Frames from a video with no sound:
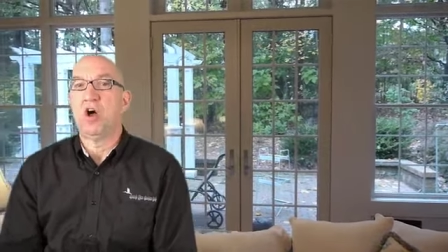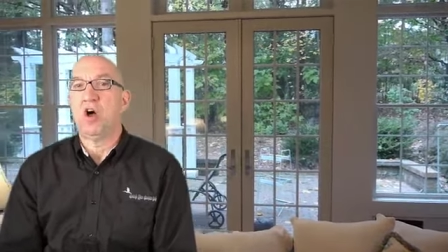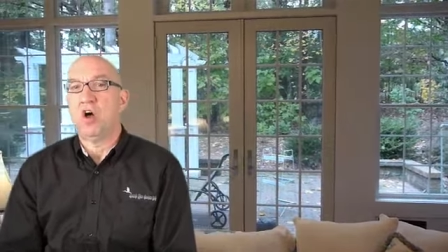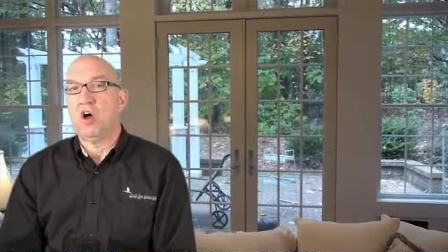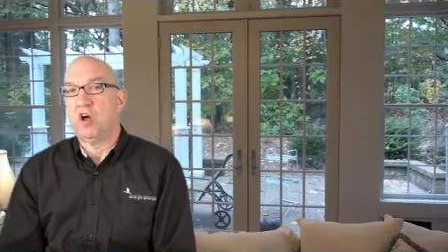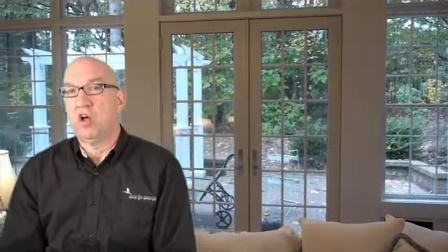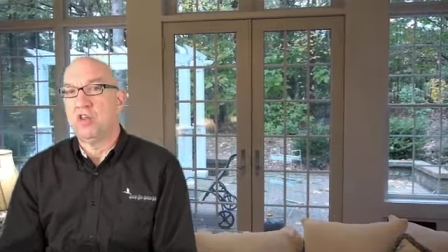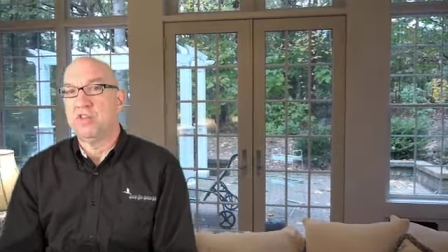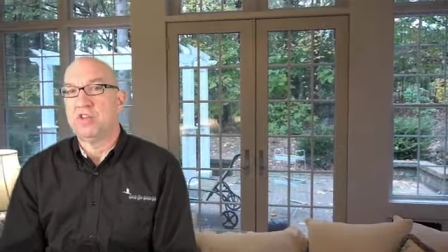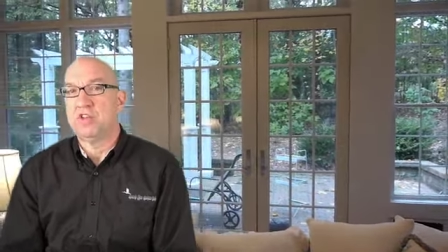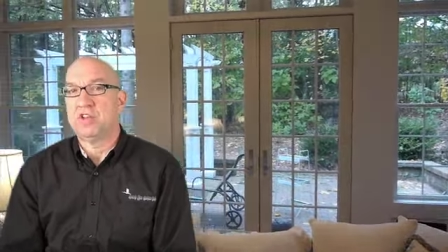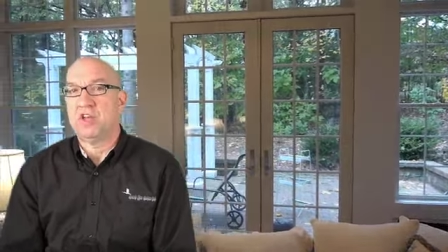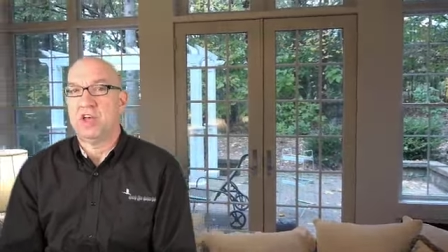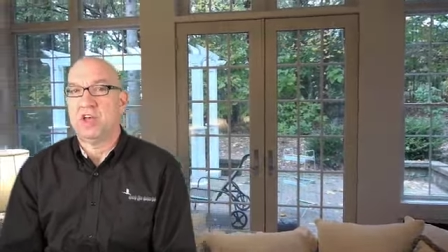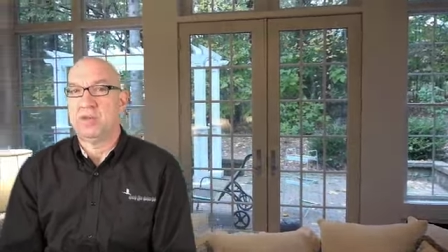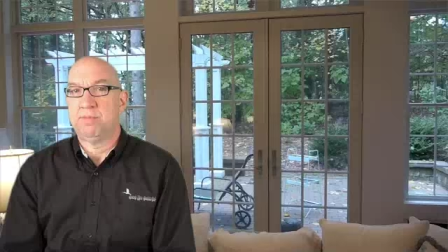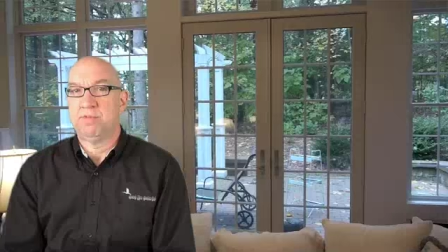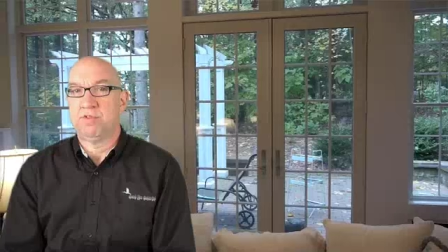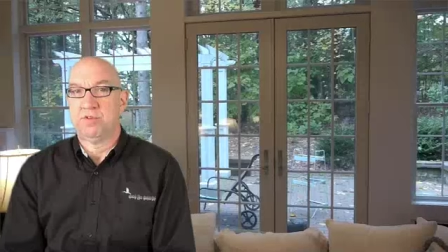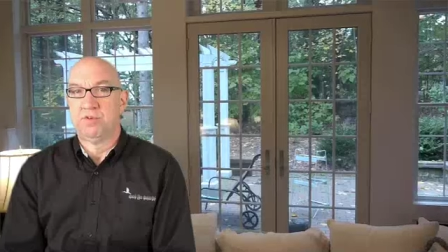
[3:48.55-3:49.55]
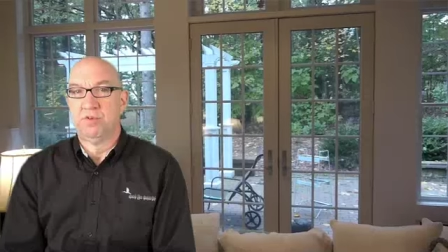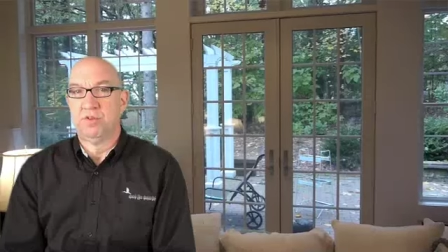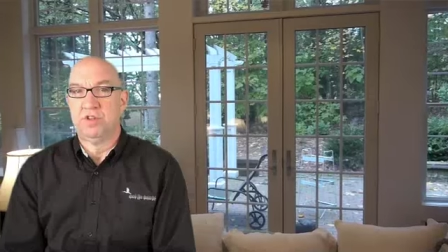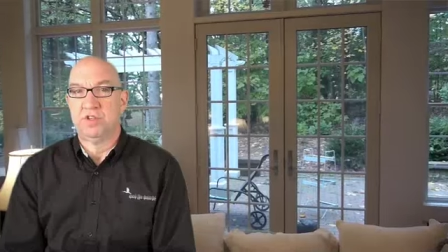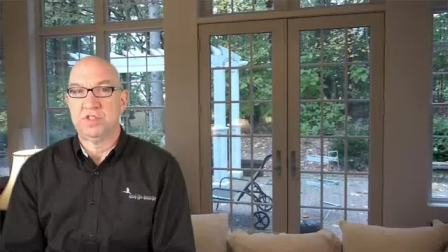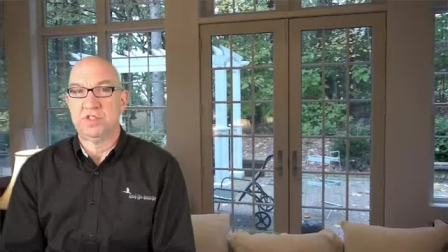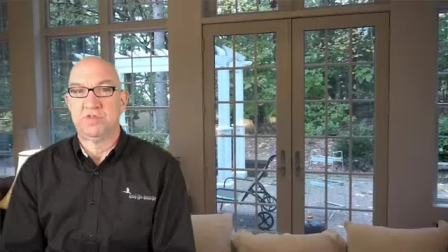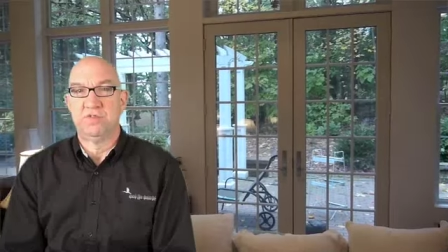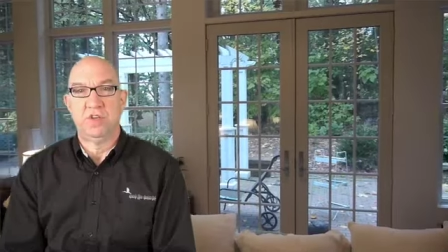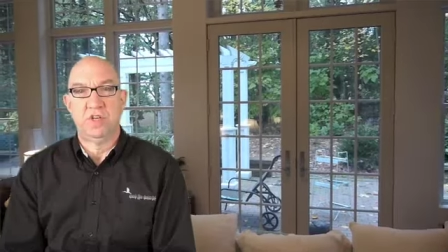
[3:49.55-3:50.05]
all the time through
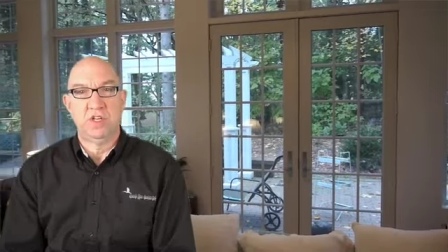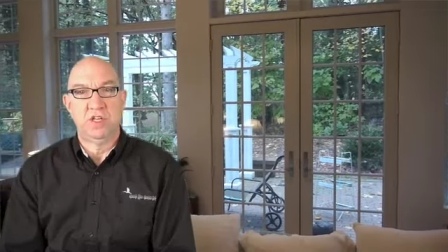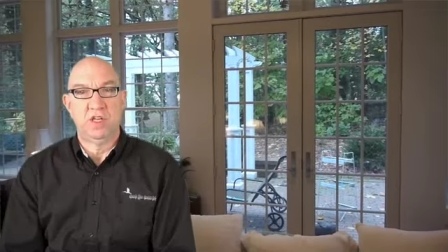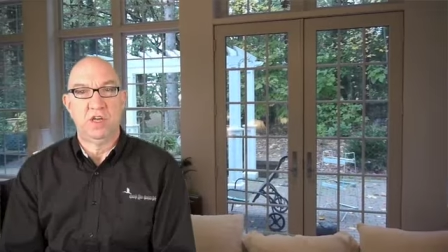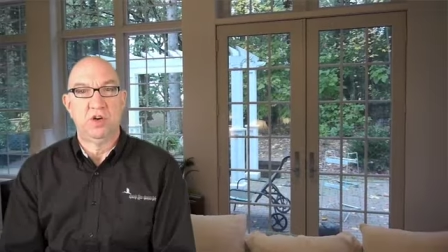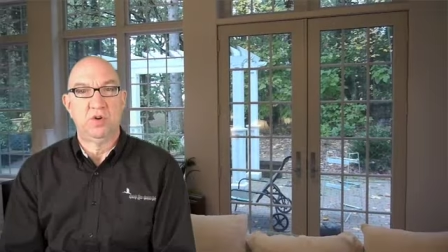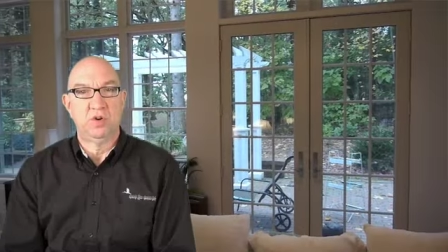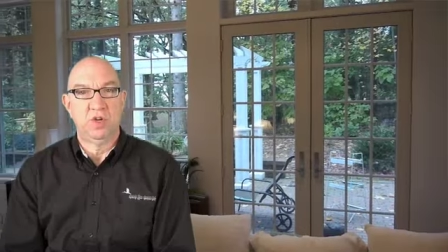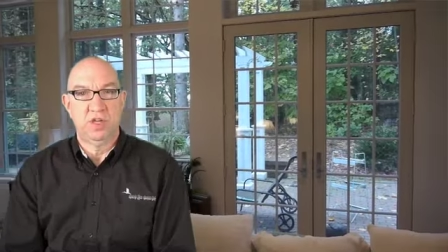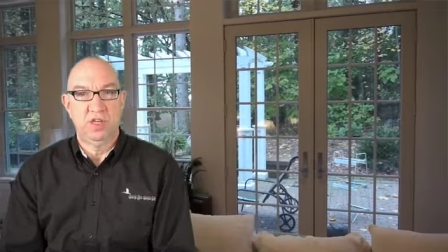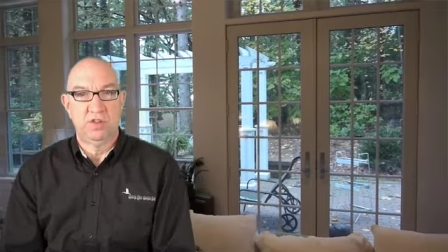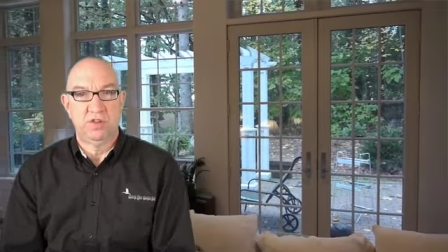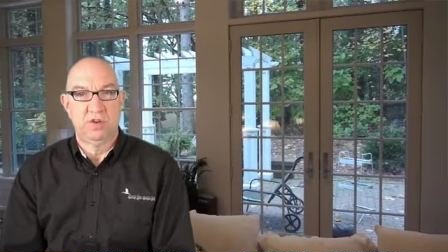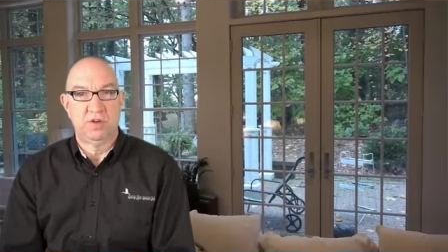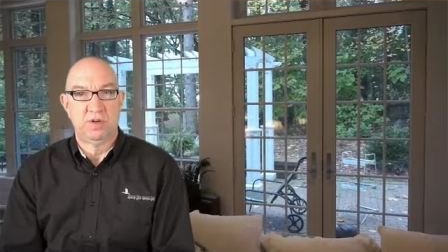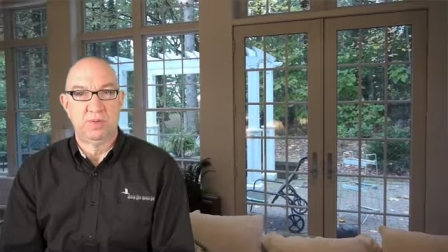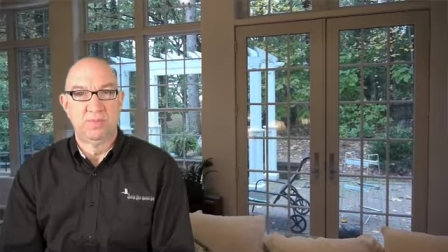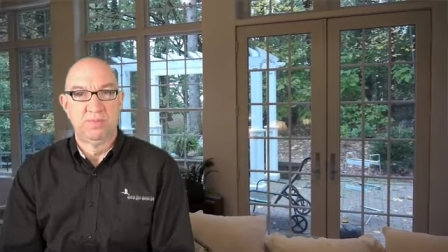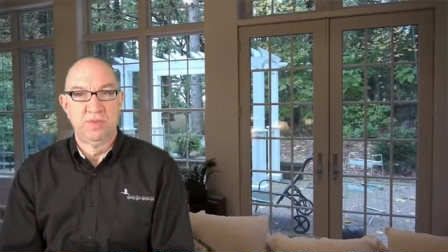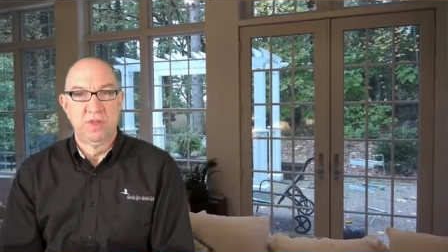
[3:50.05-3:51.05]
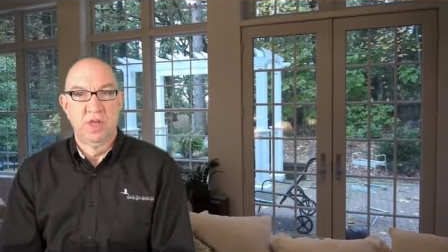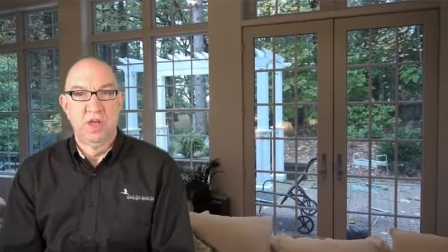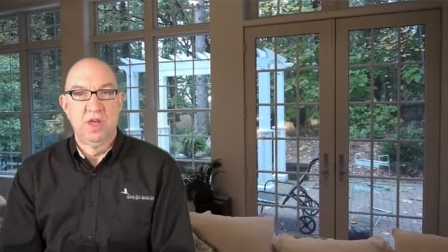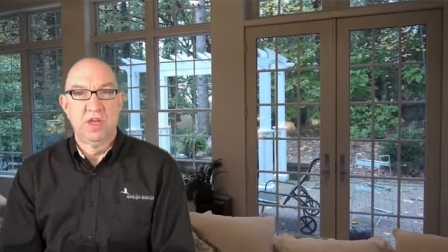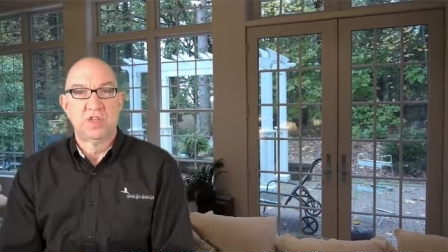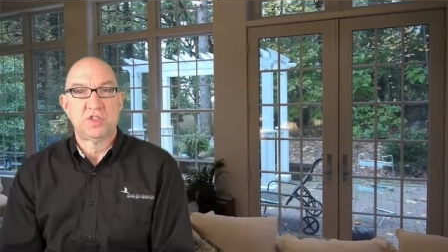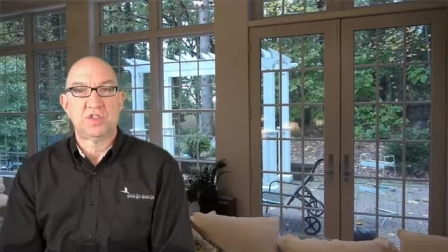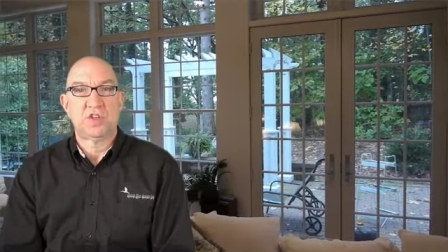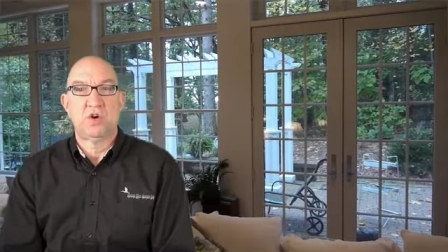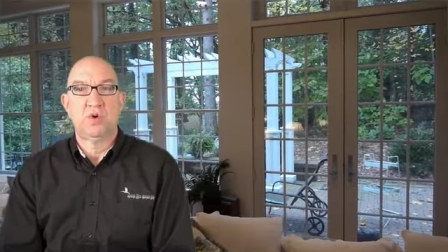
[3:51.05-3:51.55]
this video either.
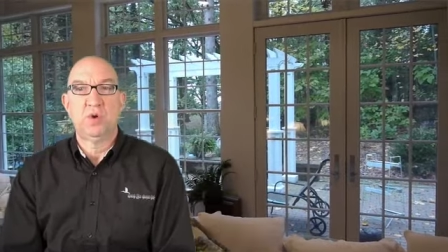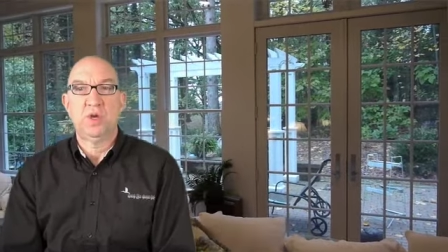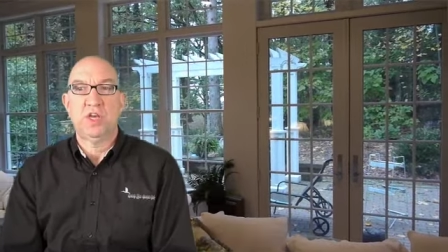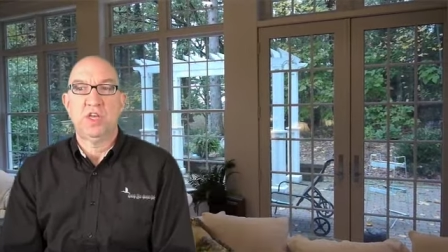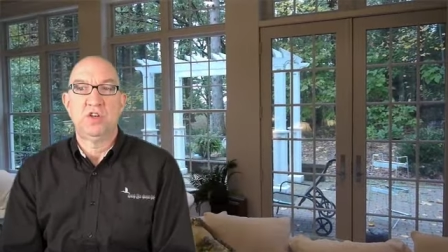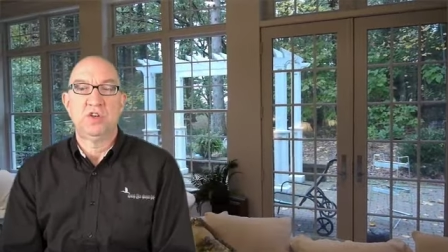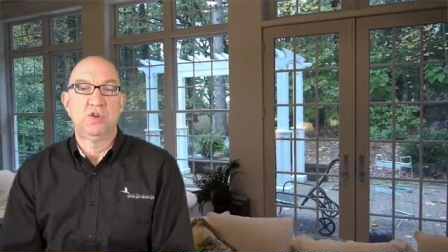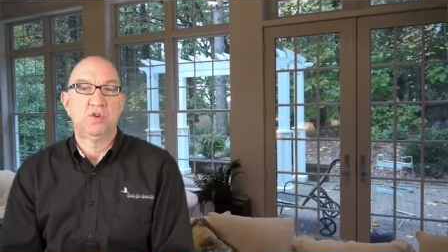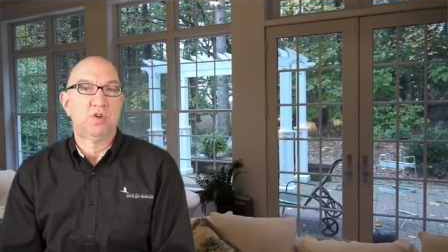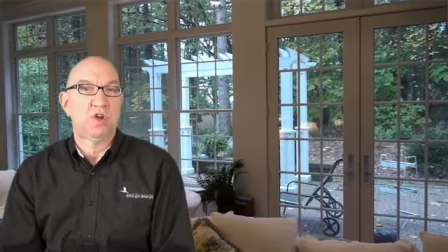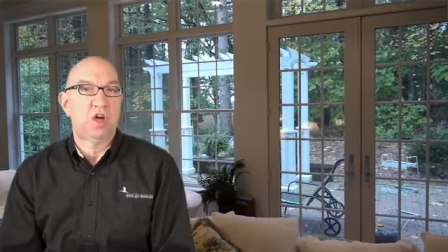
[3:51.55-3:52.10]
So we can do